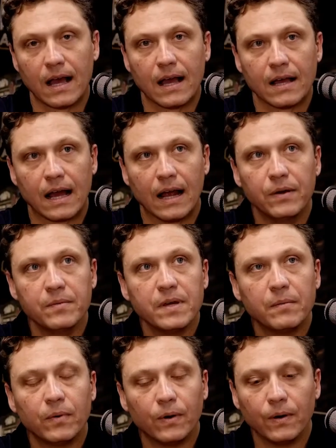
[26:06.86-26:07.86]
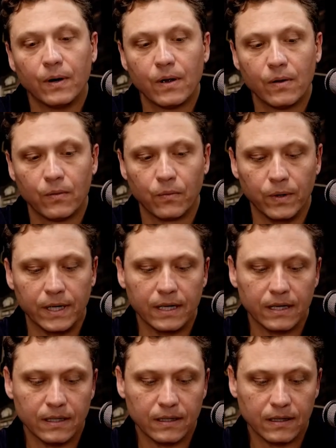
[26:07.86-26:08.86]
I remember
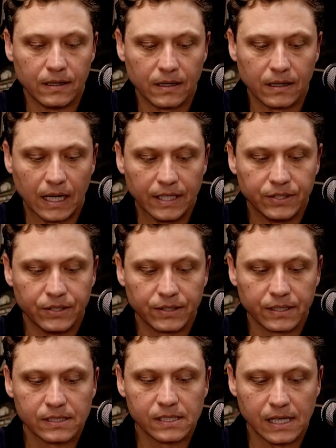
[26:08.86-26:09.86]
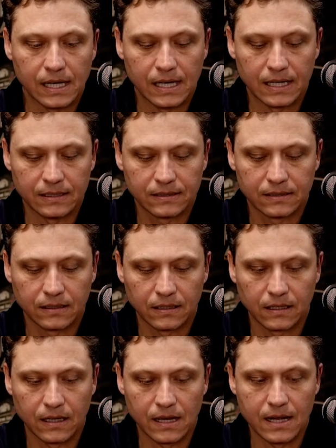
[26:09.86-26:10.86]
when I took the class
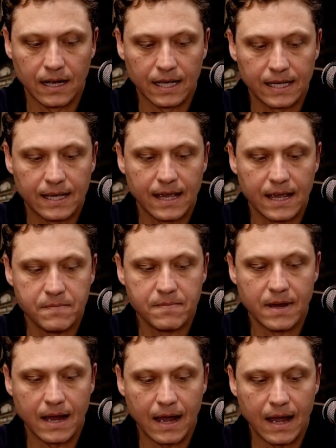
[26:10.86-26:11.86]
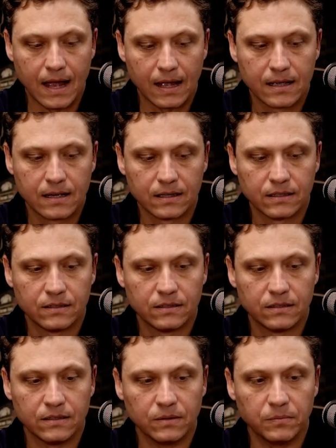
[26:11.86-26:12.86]
and I came back
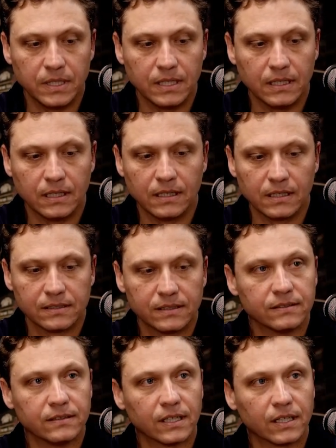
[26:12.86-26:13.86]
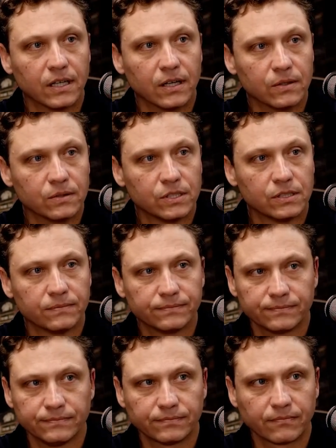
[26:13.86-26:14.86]
to be an assistant coach
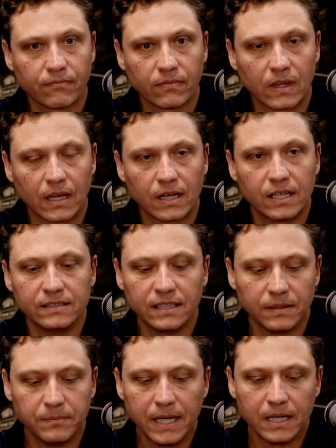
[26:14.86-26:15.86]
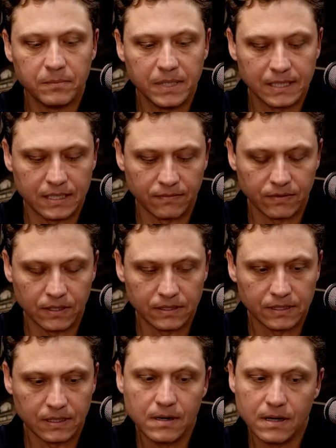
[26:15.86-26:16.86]
because it had made a big
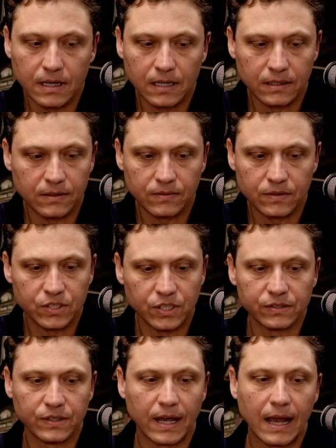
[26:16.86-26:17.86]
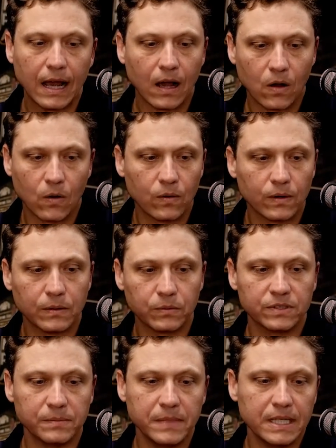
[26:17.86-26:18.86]
difference in just how it
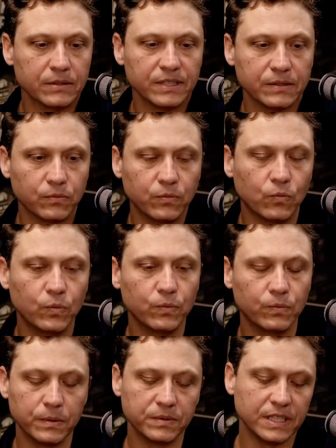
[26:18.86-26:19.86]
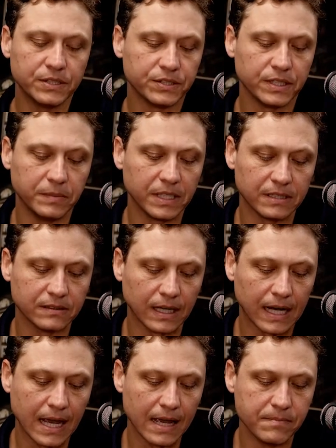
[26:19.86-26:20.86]
was interesting because
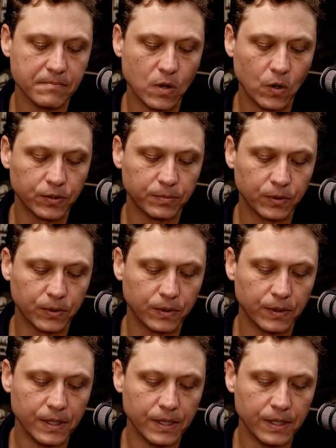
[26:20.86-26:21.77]
like I had multiple